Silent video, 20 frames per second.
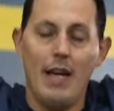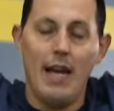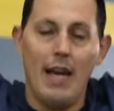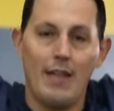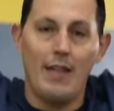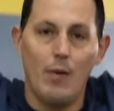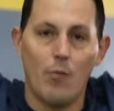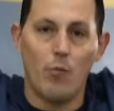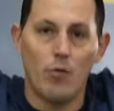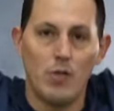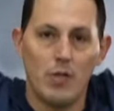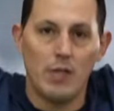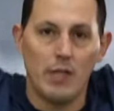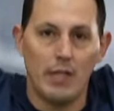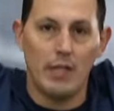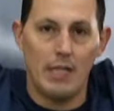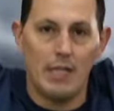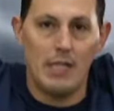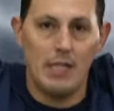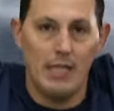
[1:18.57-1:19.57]
And then we're just
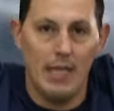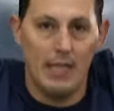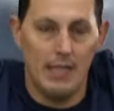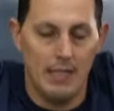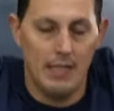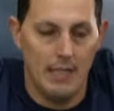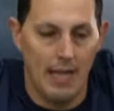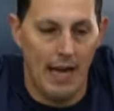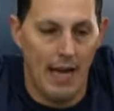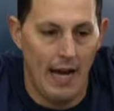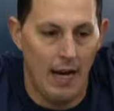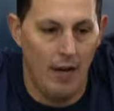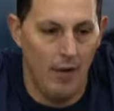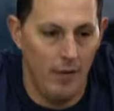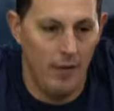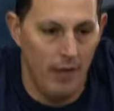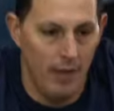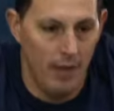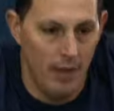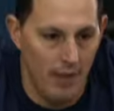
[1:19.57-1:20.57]
going to sit
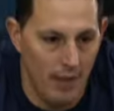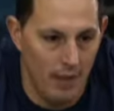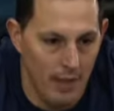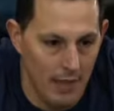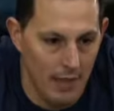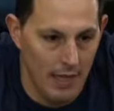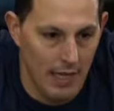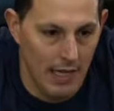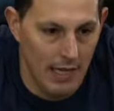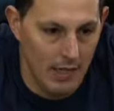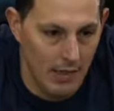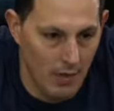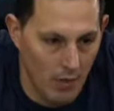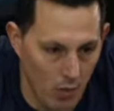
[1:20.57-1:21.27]
down into the